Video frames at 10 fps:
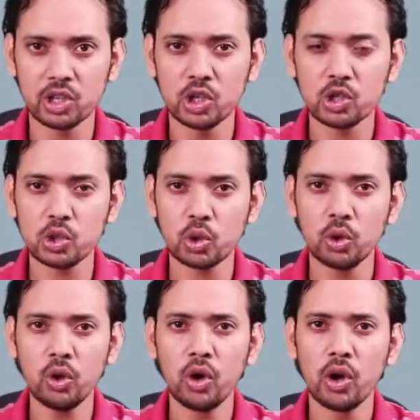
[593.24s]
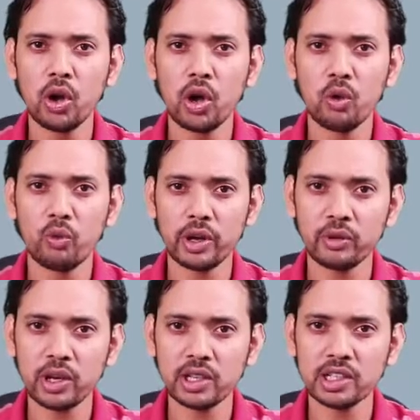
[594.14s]
So
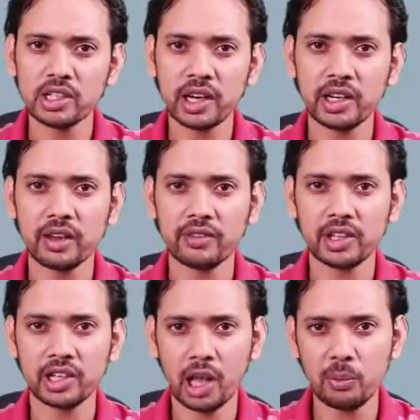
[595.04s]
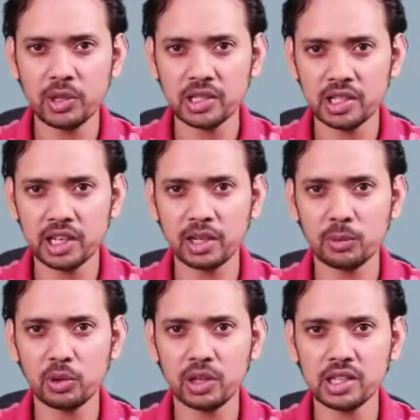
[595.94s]
whenever this kind of thing happens in
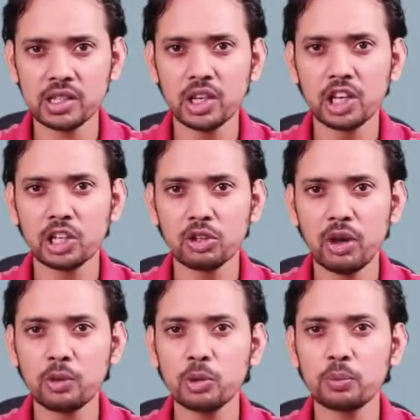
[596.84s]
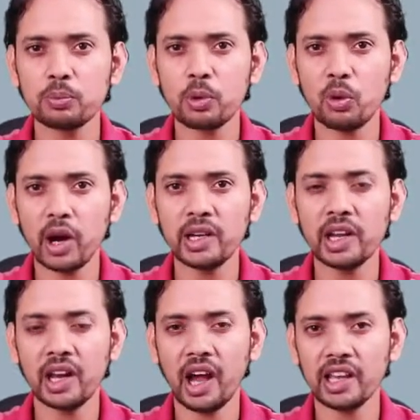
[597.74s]
AWS, you have to provide
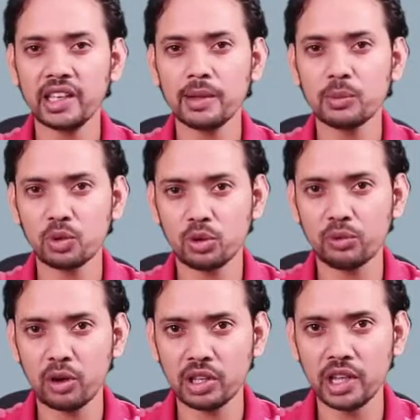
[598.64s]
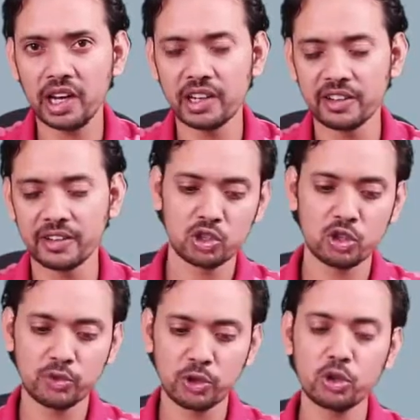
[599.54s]
an IAM role for that. So
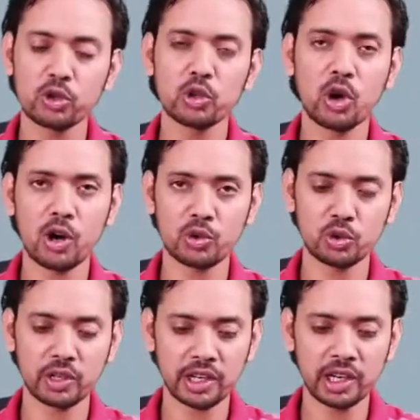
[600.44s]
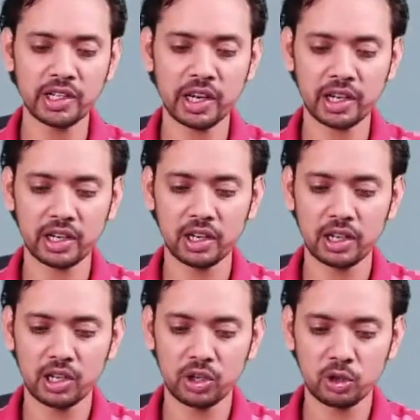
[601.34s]
if you don't know how to create that,
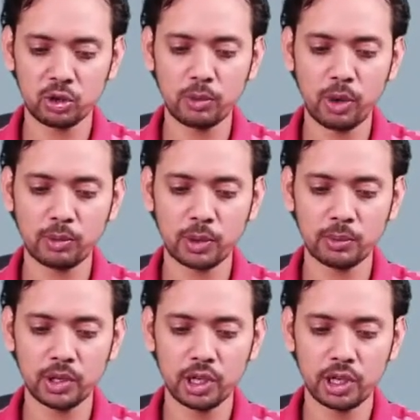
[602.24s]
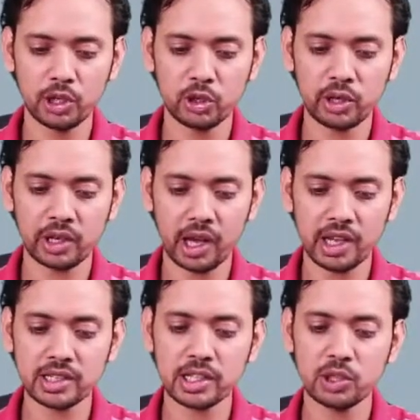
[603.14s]
no problem. you can
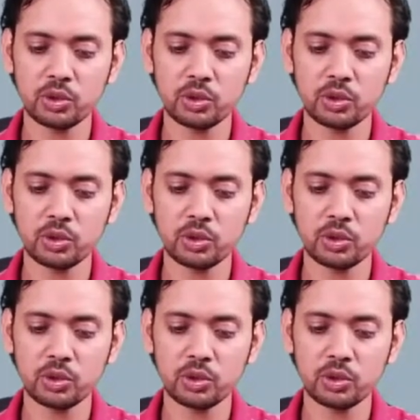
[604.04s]
ask it